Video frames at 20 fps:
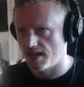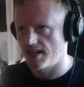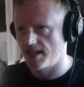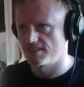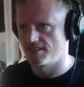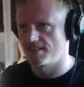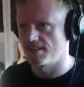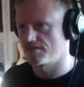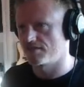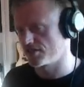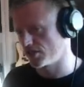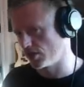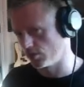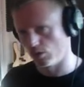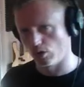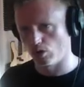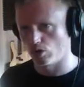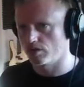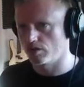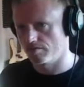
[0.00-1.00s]
I didn't have to go
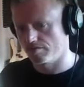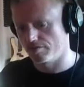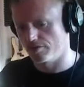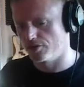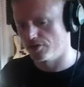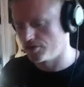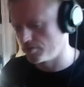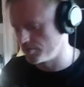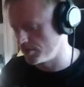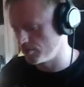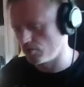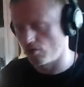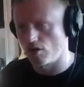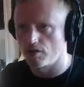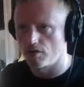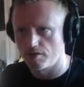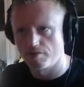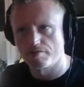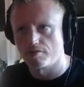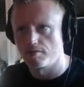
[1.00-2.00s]
looking for them. They were
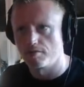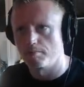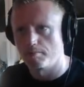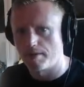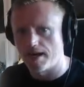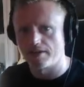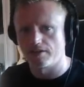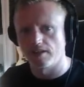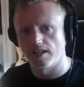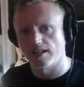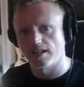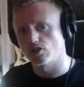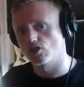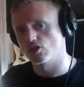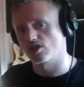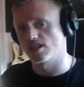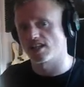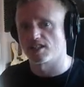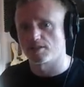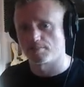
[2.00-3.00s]
on the front panel. I could
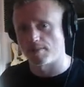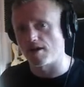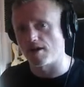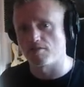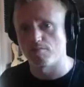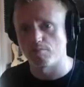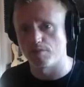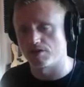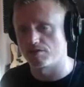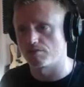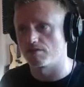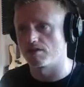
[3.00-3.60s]
just experiment